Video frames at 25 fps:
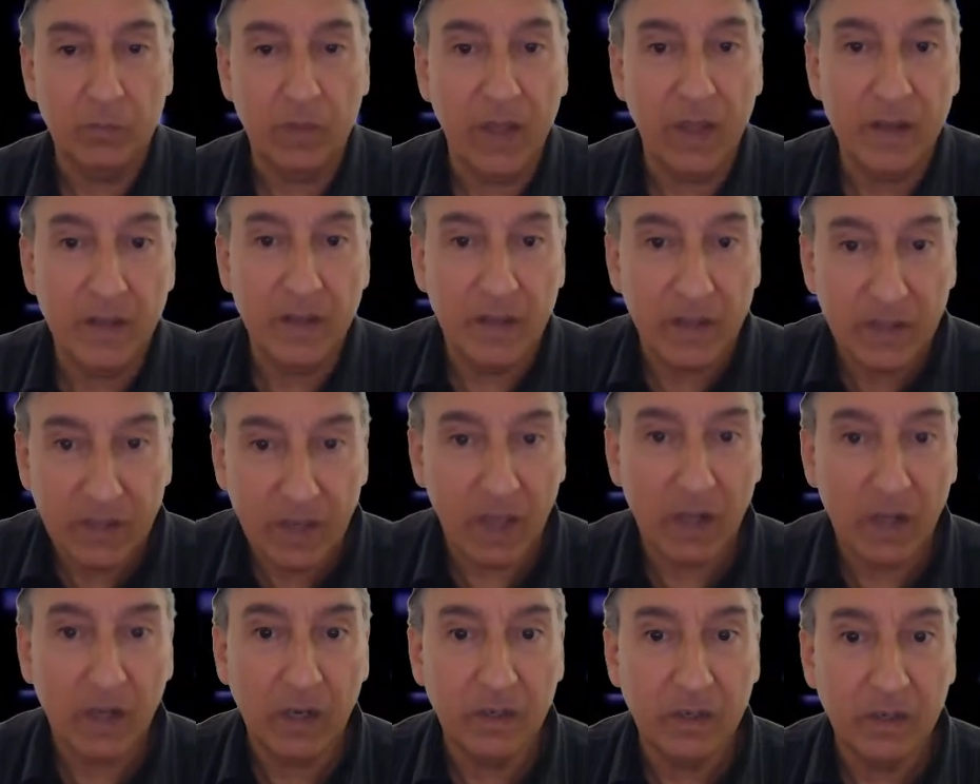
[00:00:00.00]
And the
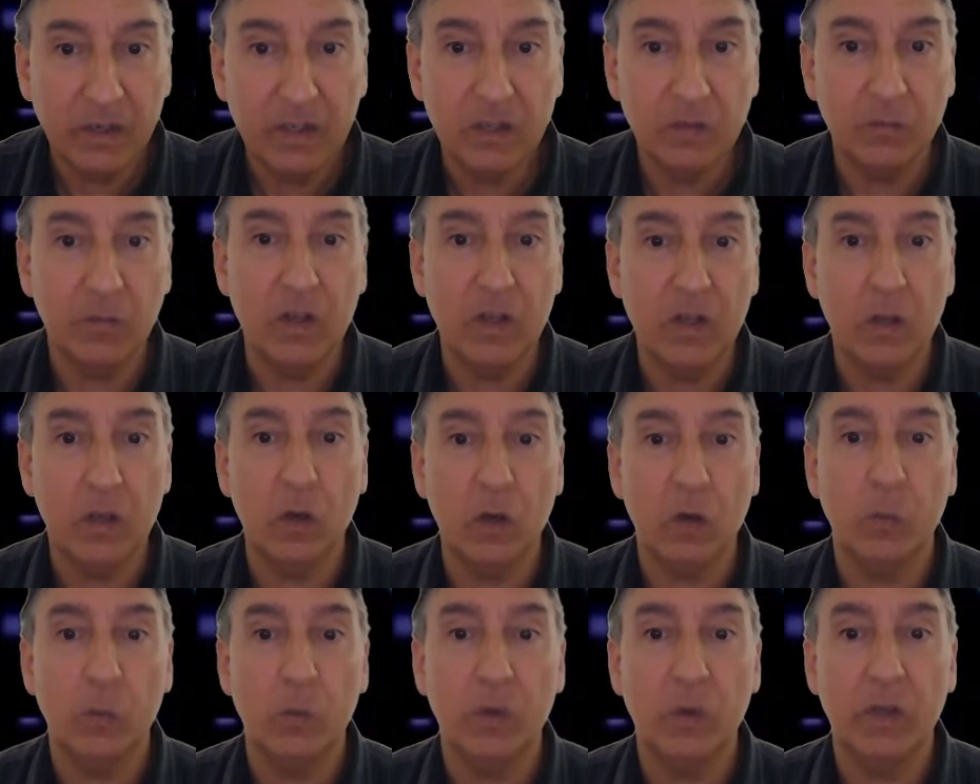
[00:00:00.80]
title of this
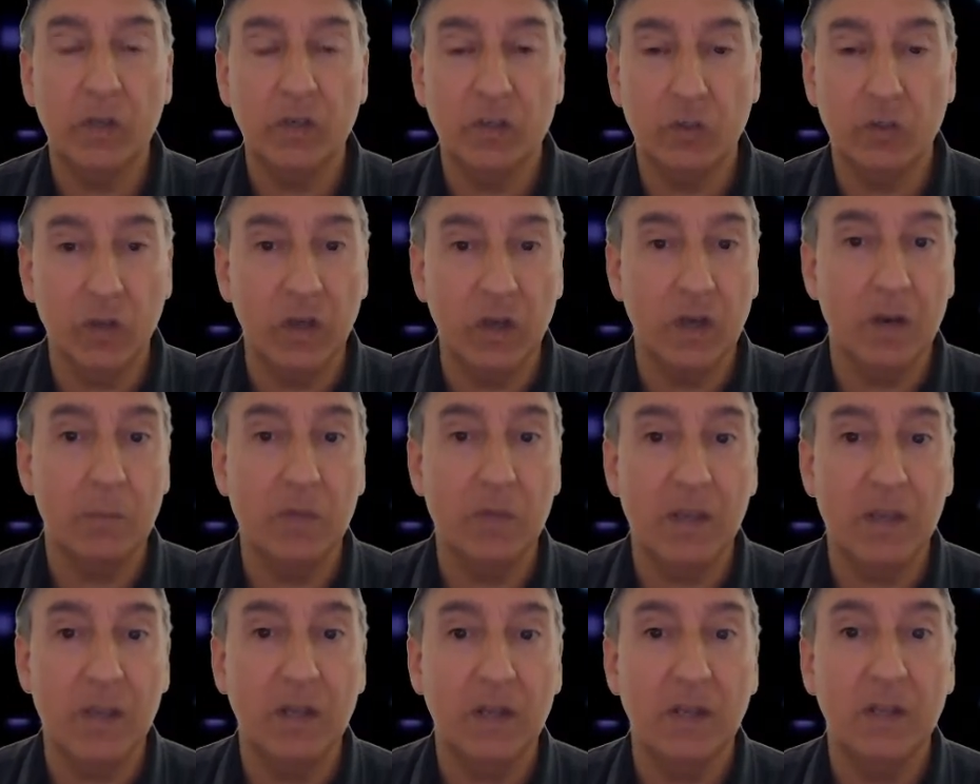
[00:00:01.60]
video is You Gotta
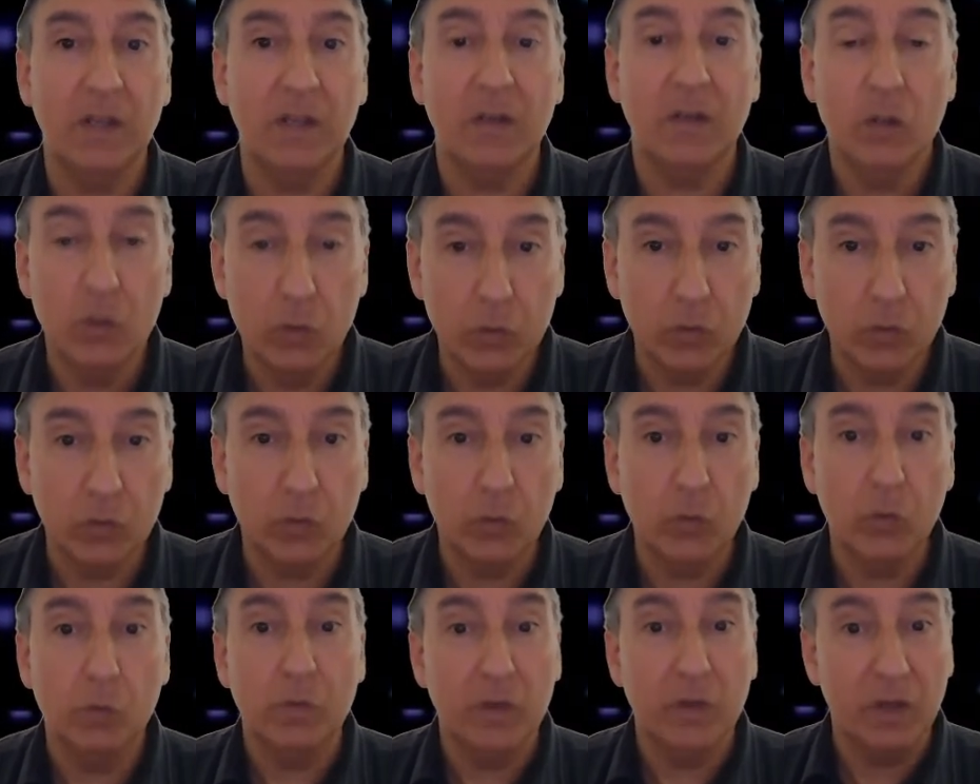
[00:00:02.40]
Be In It.
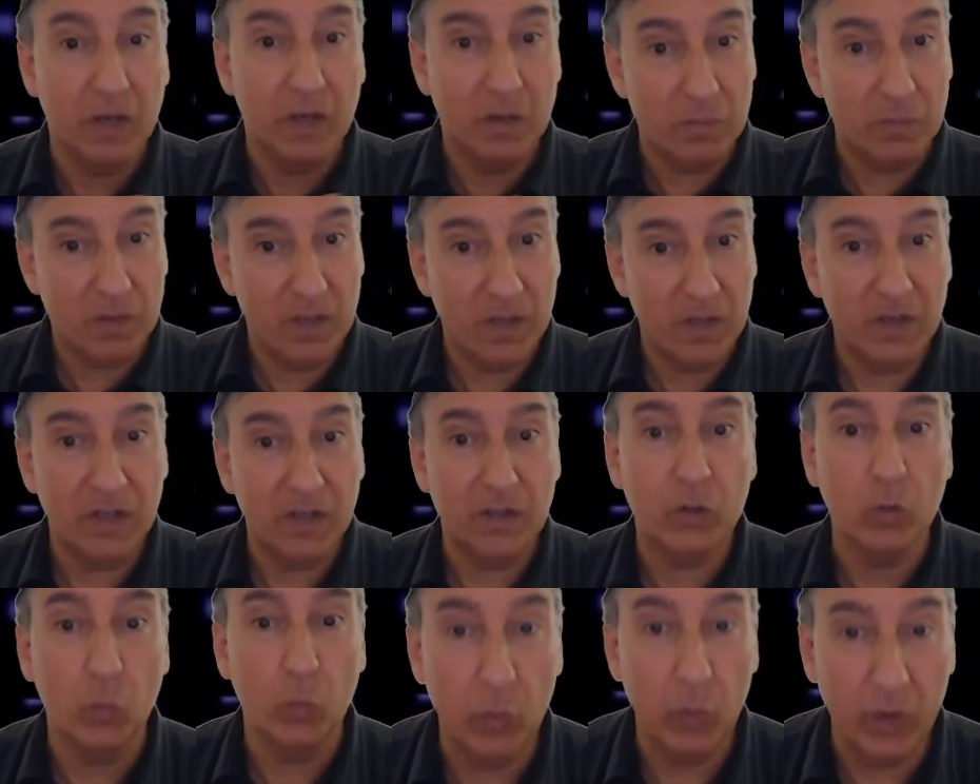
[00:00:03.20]
YouTube, you gotta be in
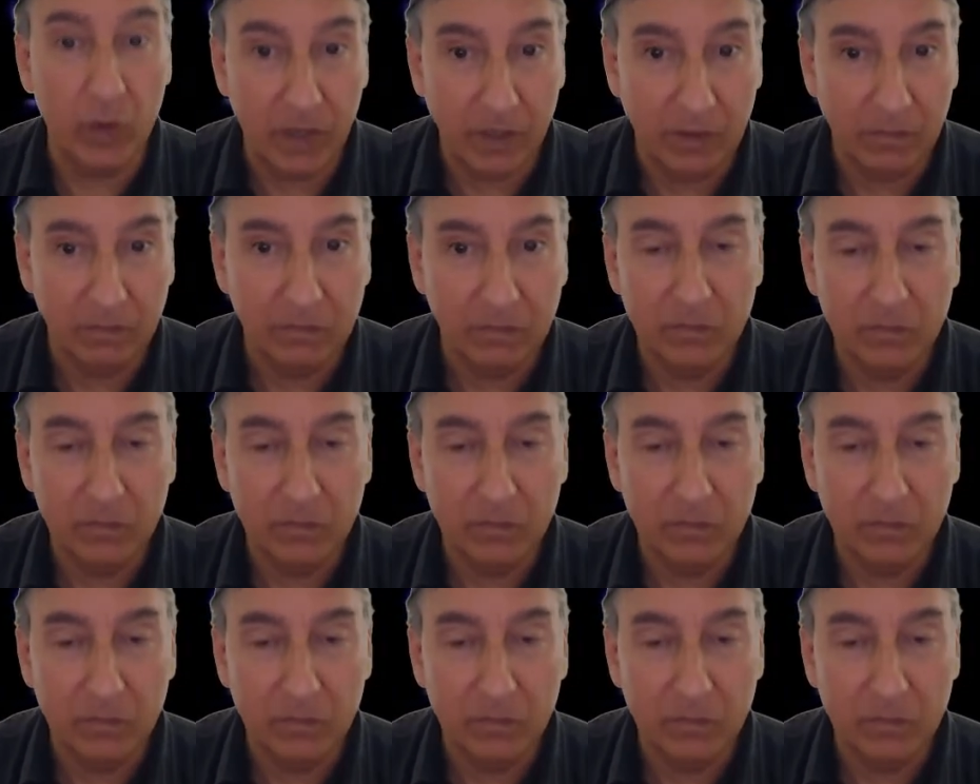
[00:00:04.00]
it to win it.